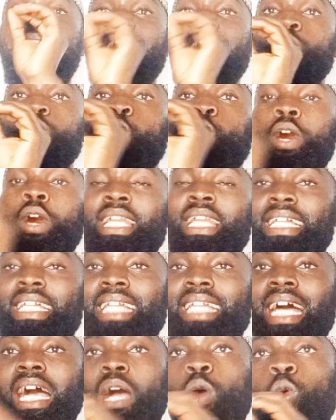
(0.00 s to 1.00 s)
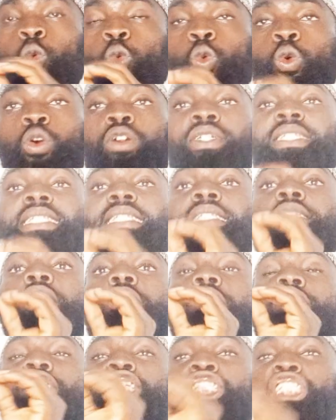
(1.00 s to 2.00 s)
al-walada was
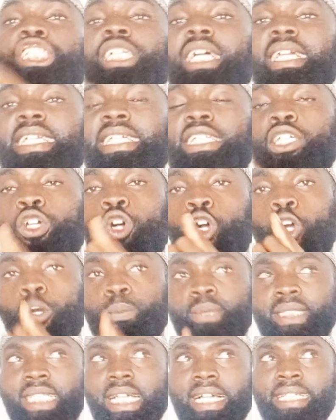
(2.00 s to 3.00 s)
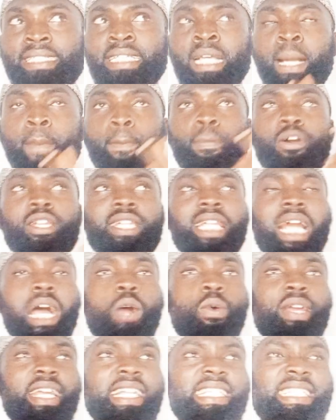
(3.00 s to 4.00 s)
originally the object, but
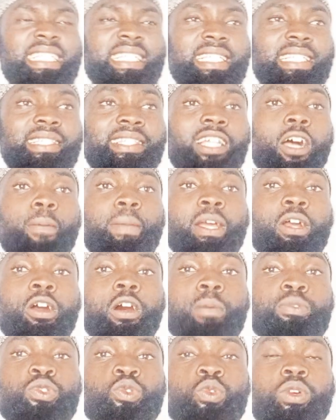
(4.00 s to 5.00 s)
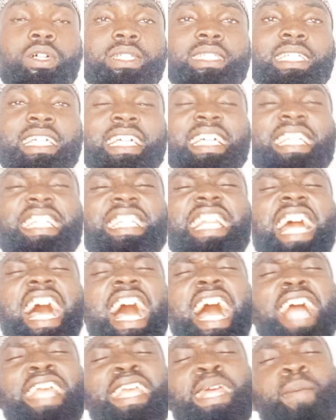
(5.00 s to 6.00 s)
now it now becomes what?
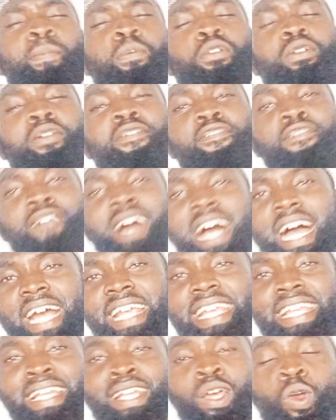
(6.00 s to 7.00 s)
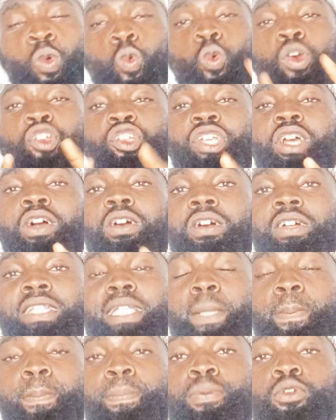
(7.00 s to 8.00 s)
Naibul fa'il, which we call
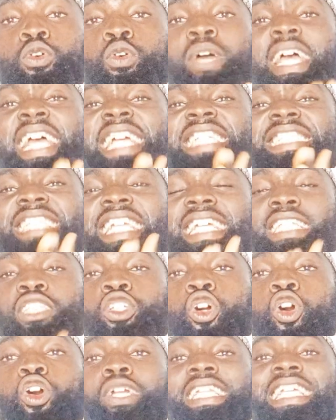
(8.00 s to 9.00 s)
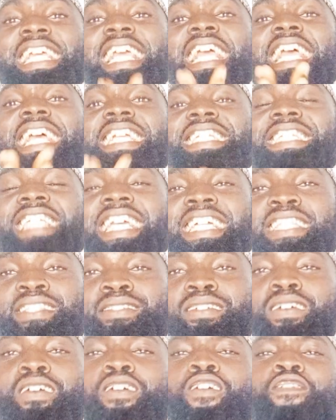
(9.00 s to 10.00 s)
the pro-agent or the
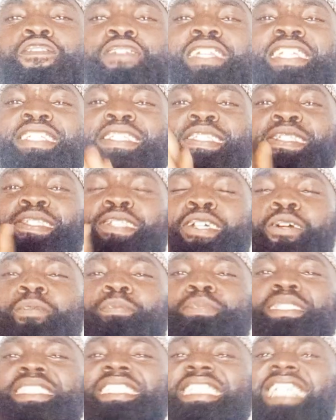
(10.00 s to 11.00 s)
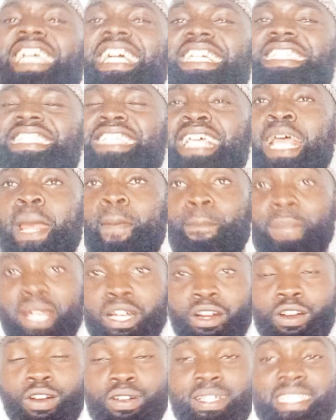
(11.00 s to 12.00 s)
agent of the subject,
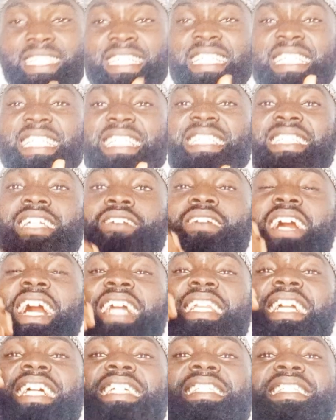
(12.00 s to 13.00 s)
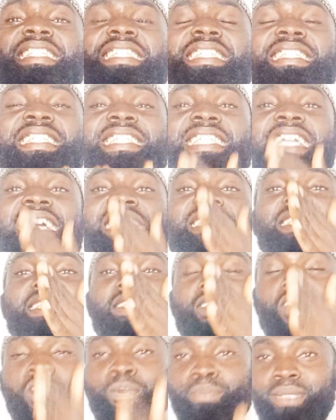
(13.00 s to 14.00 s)
because this is now an assistant
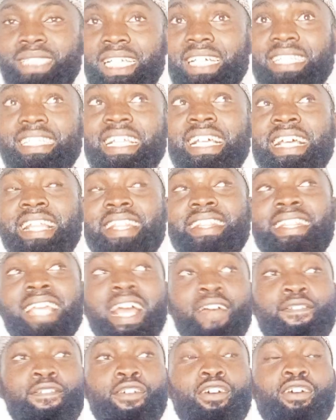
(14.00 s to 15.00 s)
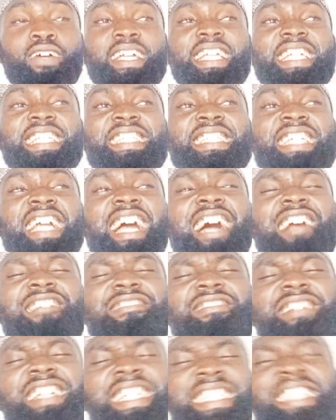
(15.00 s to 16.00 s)
subject. Therefore, it
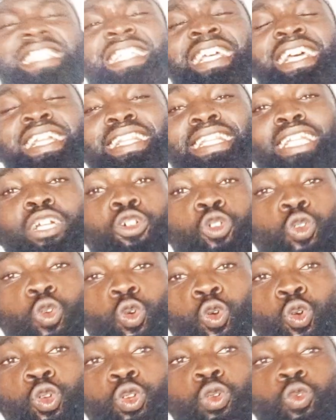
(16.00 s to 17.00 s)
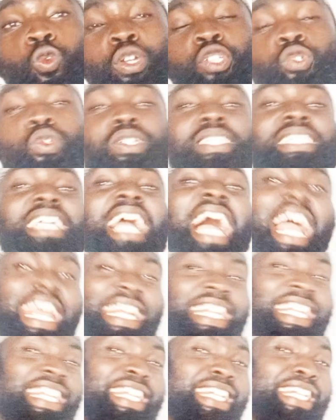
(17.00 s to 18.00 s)
carries the rule which was
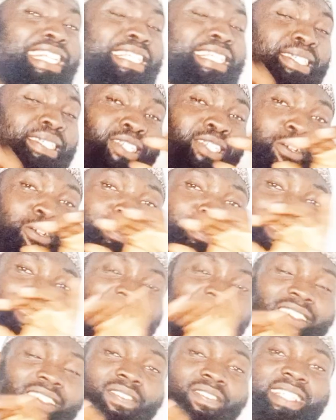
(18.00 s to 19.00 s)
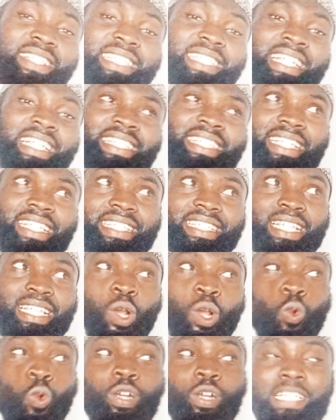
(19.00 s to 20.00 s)
guiding the subject of the sentence,
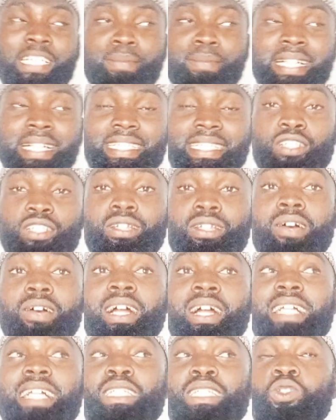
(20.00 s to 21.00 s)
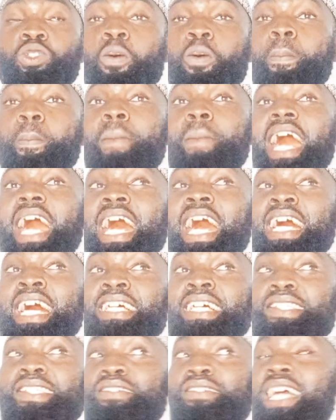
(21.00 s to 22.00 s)
which makes it to now carry doma.
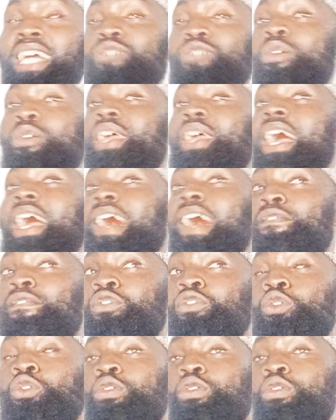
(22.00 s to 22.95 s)
So that's why we have